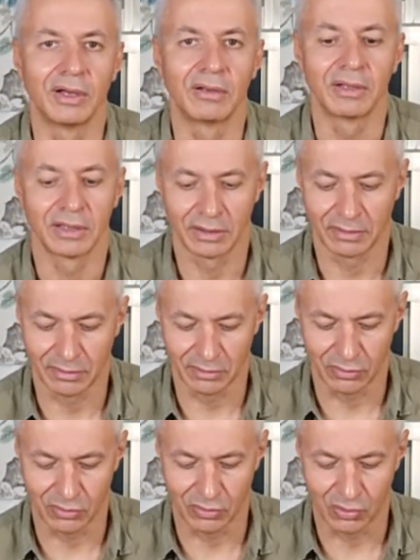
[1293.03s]
it's
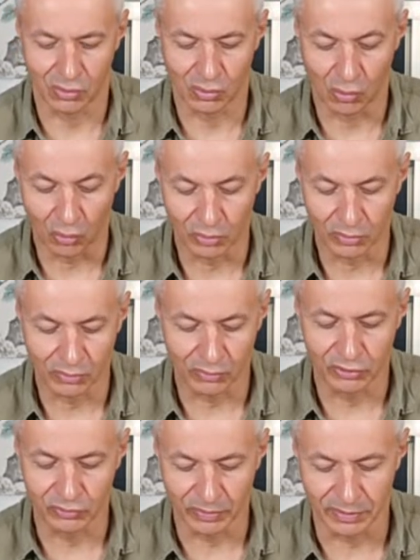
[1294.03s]
also
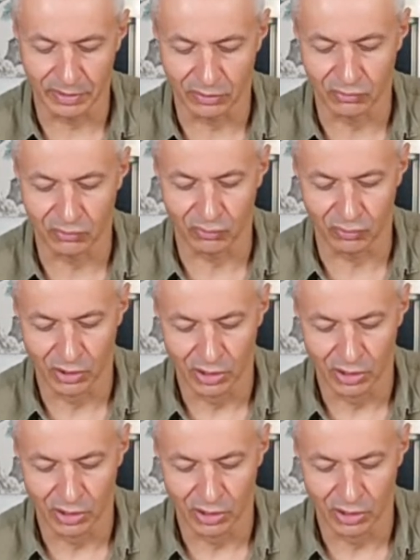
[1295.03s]
interesting to